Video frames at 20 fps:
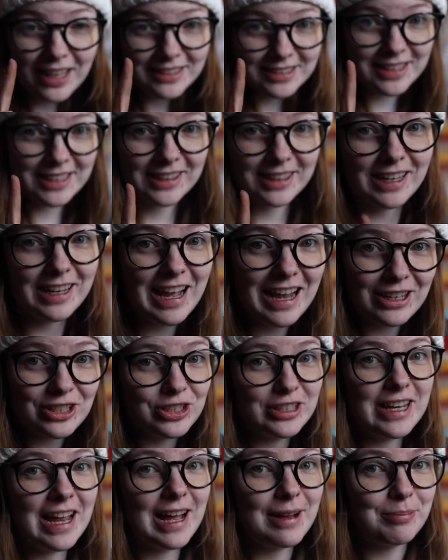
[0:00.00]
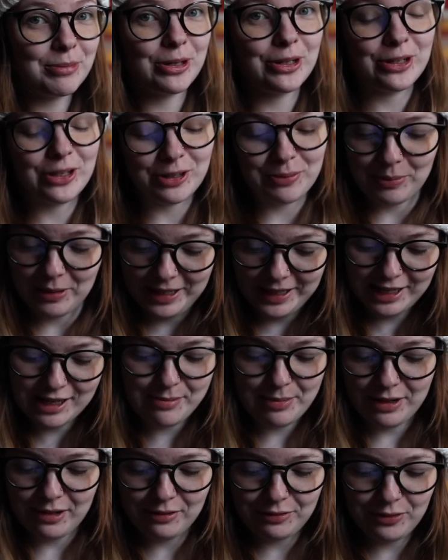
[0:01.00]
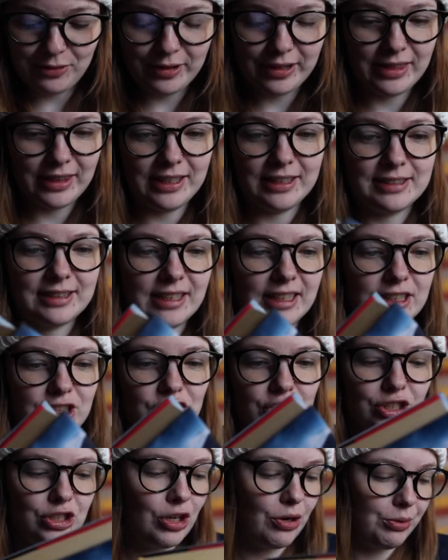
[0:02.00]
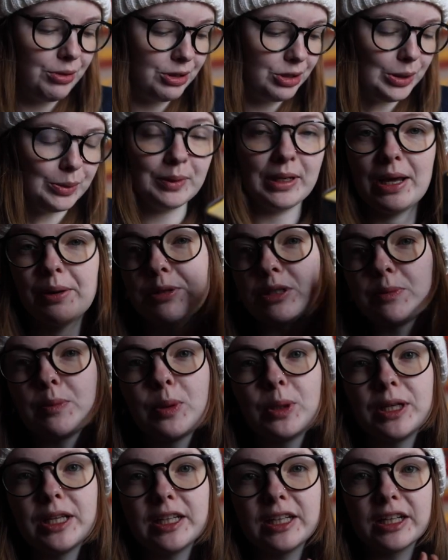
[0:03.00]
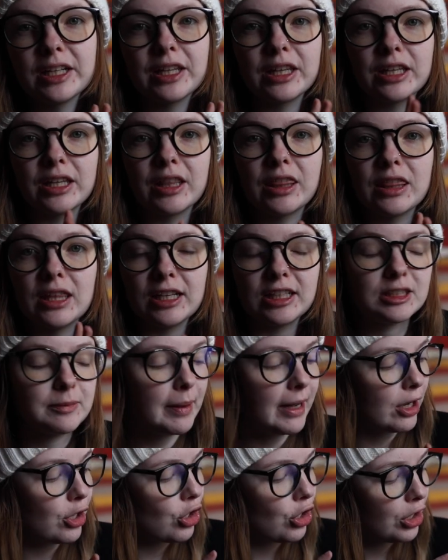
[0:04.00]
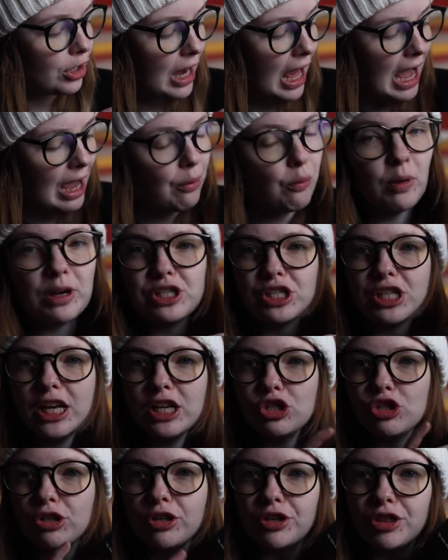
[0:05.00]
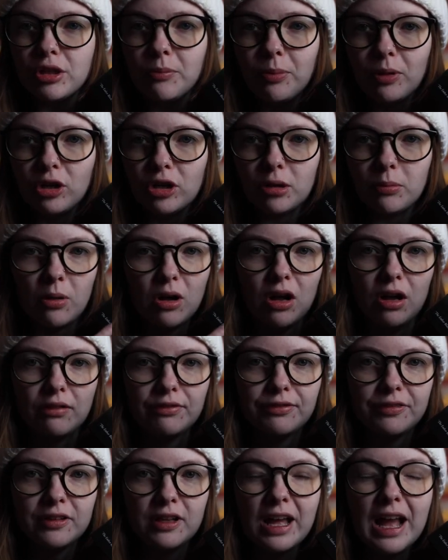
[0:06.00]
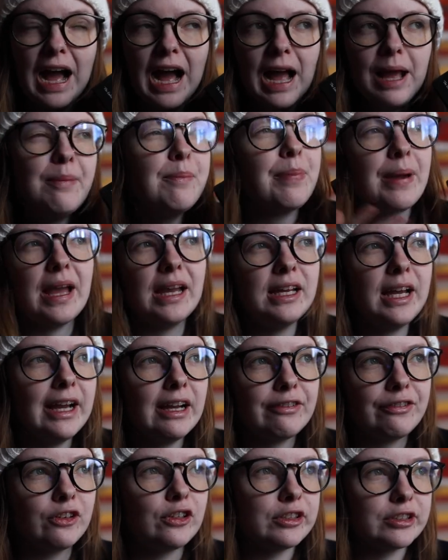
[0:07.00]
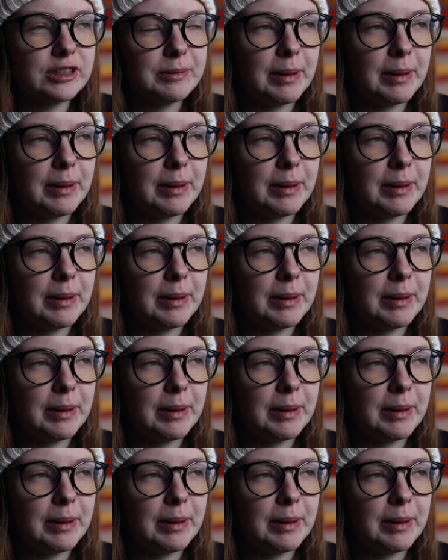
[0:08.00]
last thing that I actually am going to complain about for these that I just noticed when I was putting the things back on. I wish they took the blurb off. I'm paying for a